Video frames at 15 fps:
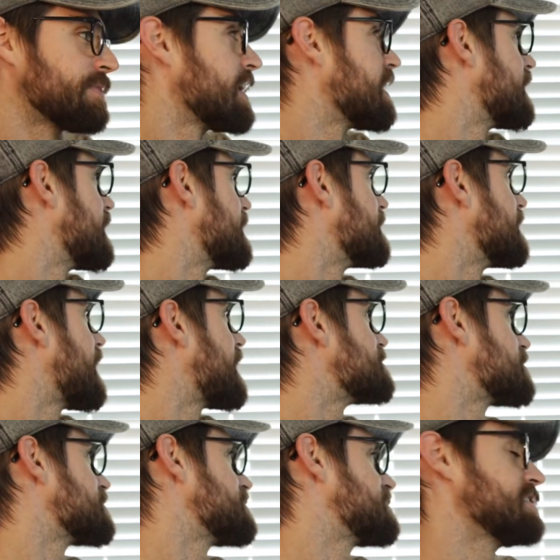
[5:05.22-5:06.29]
And as you
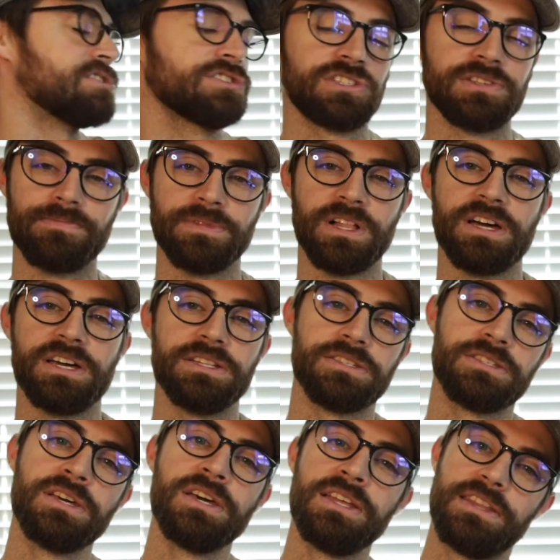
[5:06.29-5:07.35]
can see, there's some lights
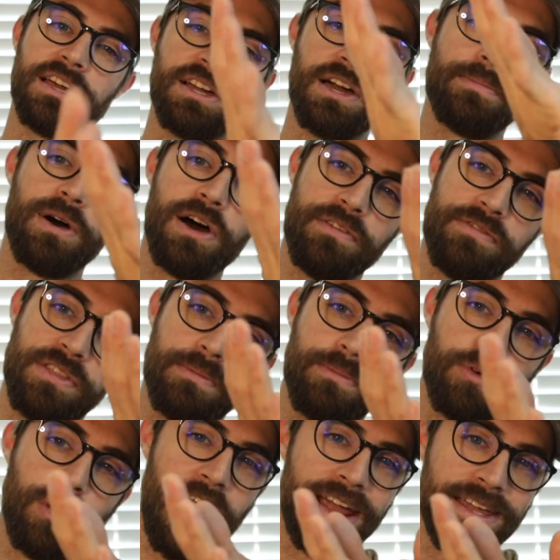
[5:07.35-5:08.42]
that come off the
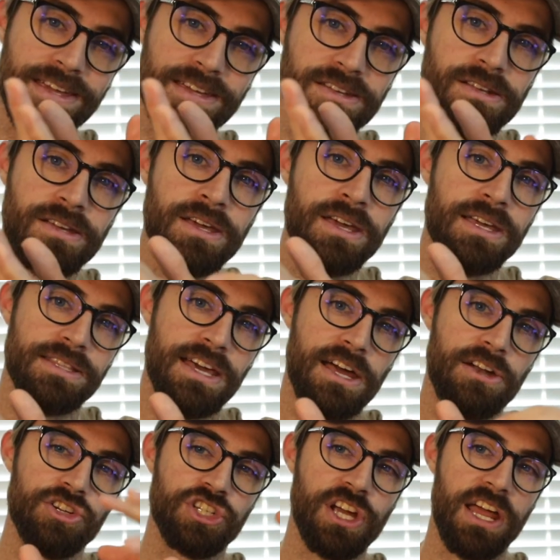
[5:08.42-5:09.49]
bracket that
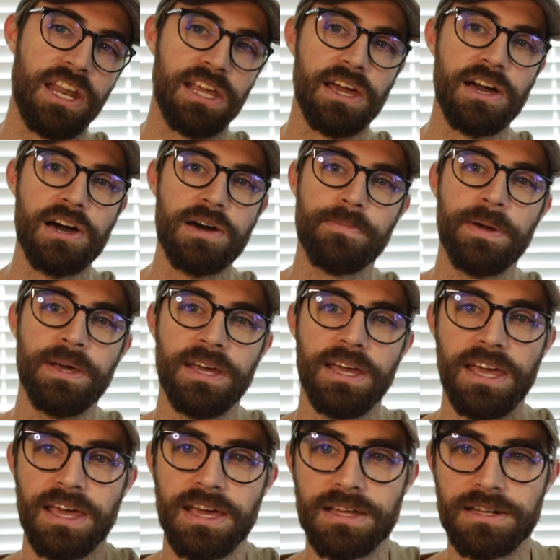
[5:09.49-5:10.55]
are shining up
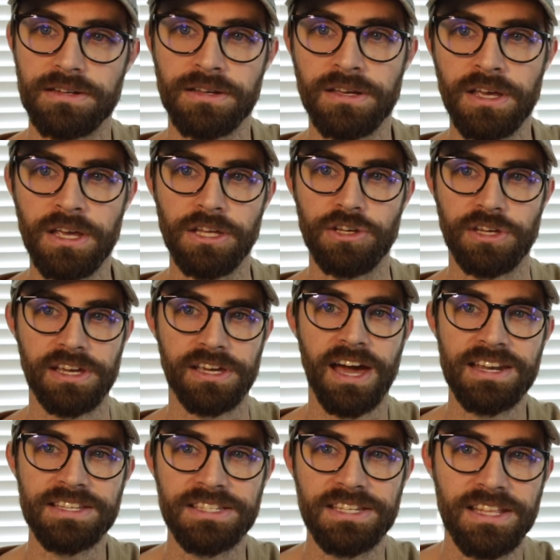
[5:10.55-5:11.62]
and you can kind
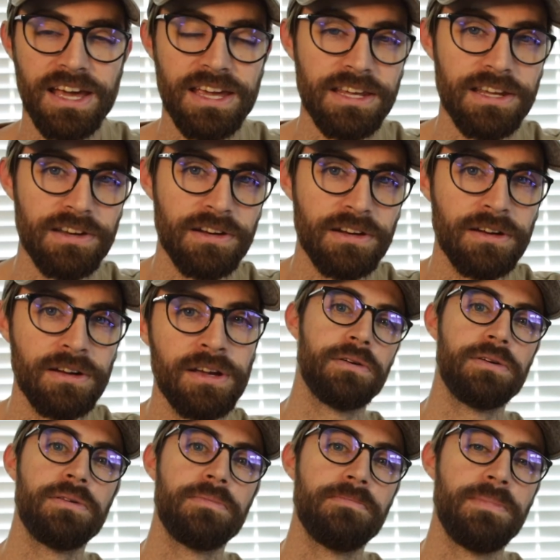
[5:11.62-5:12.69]
of see that here.
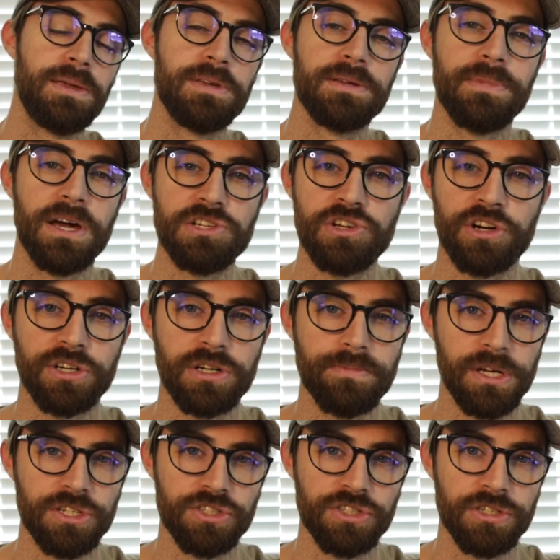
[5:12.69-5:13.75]
Maybe in my darker
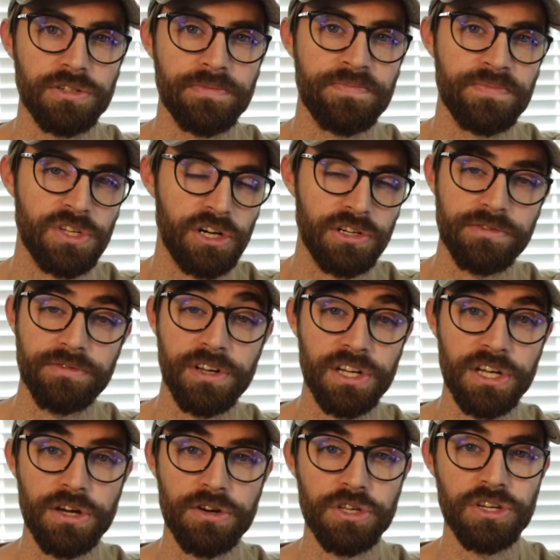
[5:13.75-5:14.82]
picture, darker
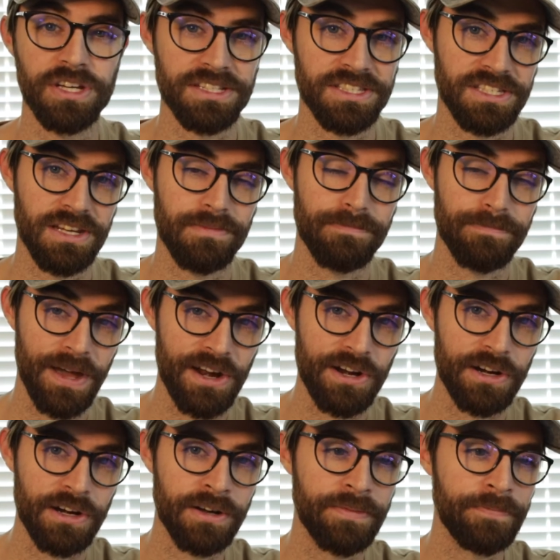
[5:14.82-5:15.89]
video, you can see it
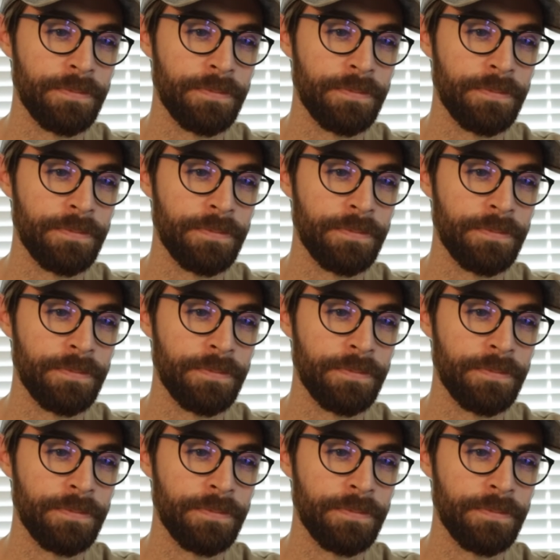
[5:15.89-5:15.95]
better,